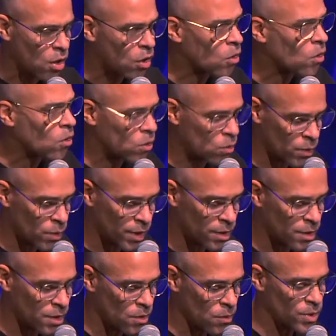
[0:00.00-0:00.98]

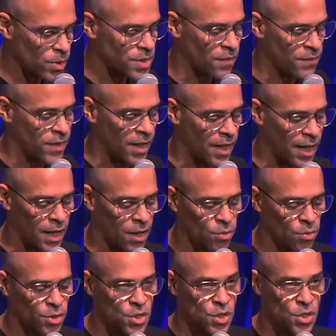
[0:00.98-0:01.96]
Olwyn was of the
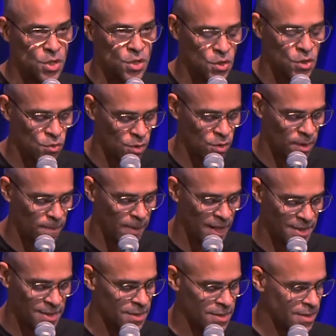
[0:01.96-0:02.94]
Irish sturdy
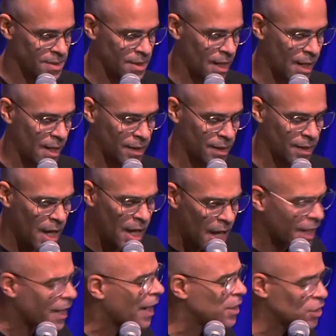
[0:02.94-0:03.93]
peasant stock,
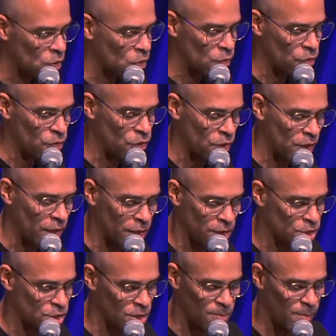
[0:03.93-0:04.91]
and I don't think
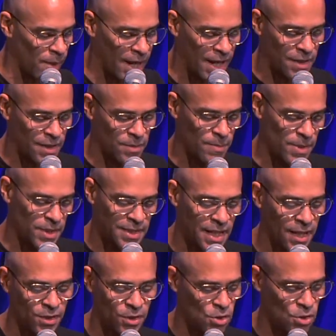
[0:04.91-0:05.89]
she'd mind me
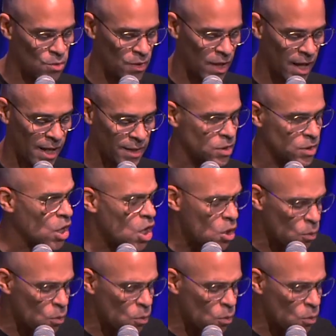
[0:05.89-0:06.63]
telling you that.